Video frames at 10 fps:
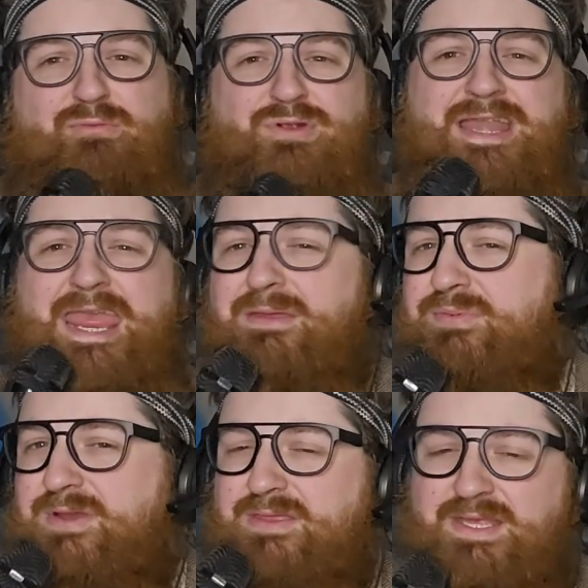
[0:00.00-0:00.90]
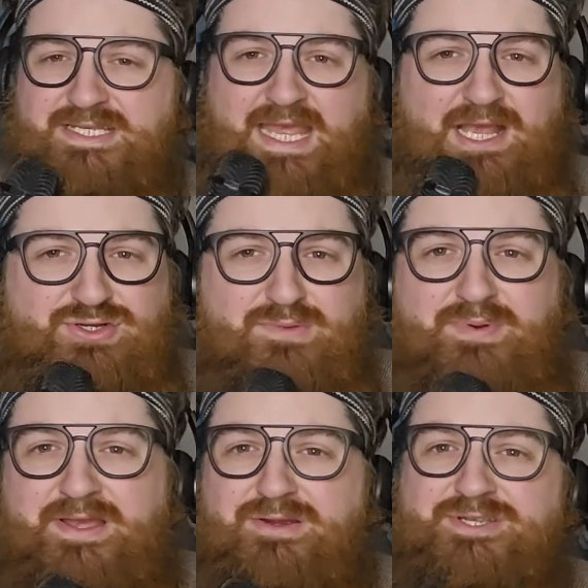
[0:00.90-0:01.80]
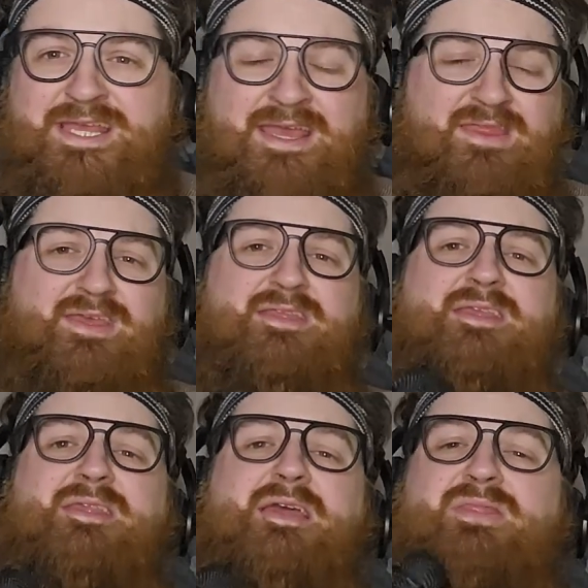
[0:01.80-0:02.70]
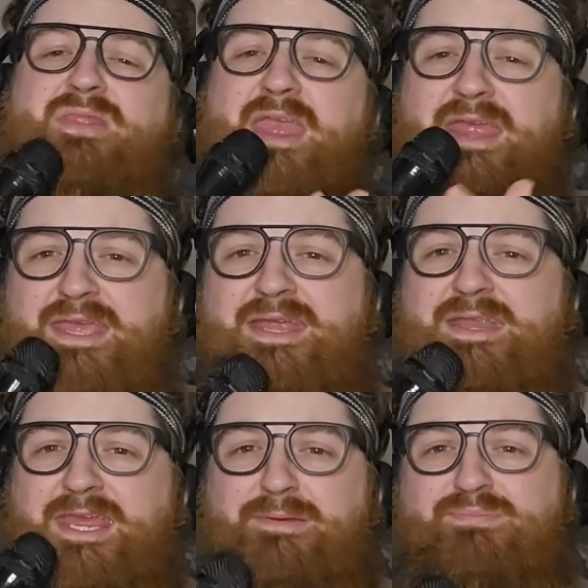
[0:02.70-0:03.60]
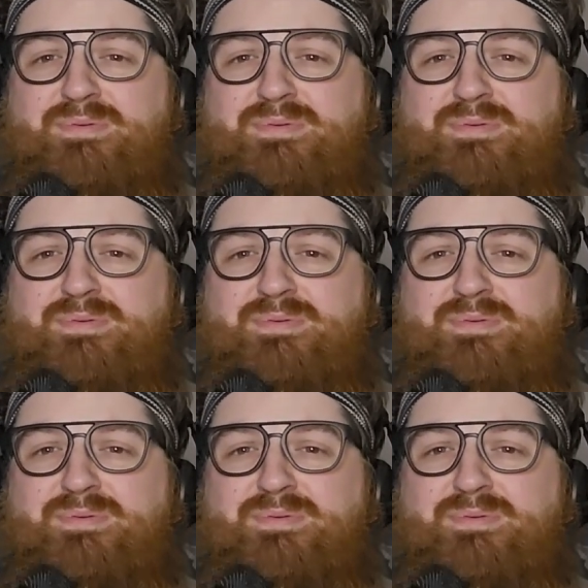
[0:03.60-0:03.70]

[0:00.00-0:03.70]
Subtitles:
We're enabling these casual players thinking that they can keep